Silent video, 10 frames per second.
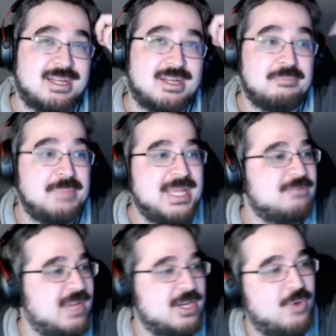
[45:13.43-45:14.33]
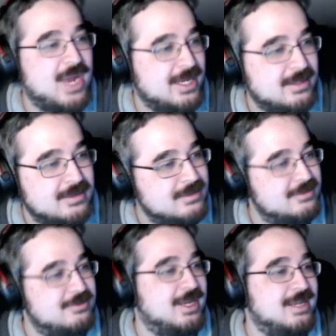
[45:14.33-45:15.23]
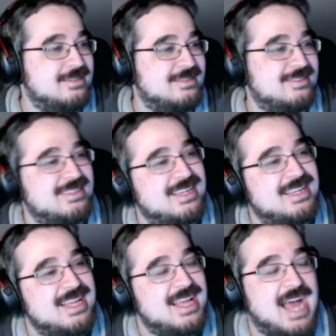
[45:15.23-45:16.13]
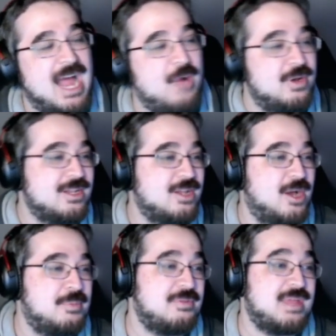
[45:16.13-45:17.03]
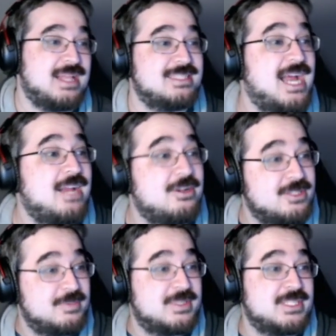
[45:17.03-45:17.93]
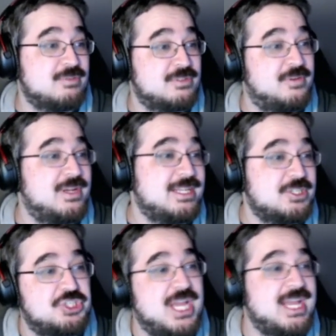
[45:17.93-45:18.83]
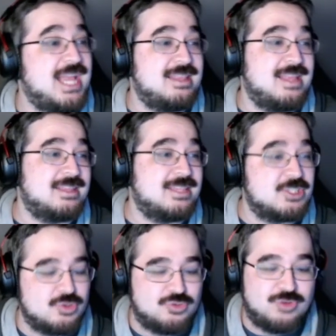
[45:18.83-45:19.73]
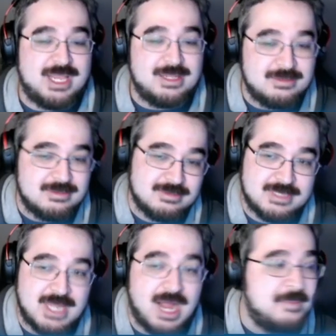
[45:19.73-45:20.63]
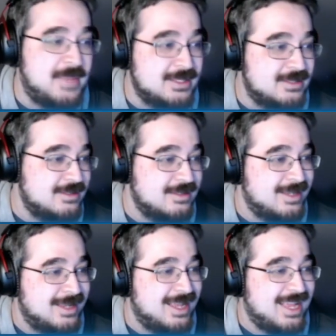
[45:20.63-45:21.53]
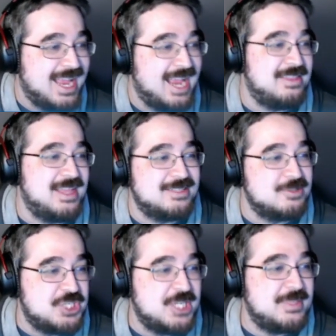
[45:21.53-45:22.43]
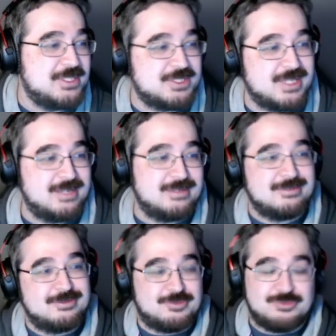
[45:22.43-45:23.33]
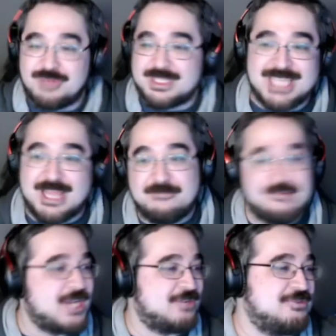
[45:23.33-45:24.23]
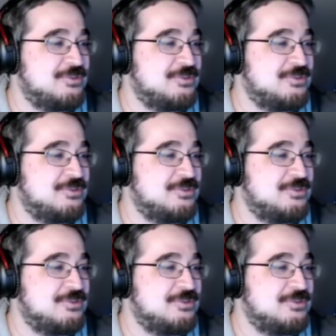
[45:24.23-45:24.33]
Bean ran away, right? I wanted to upload that entire clip because it was funny because Jek had like this great comment, and then Chibi just like runs out of the fucking room.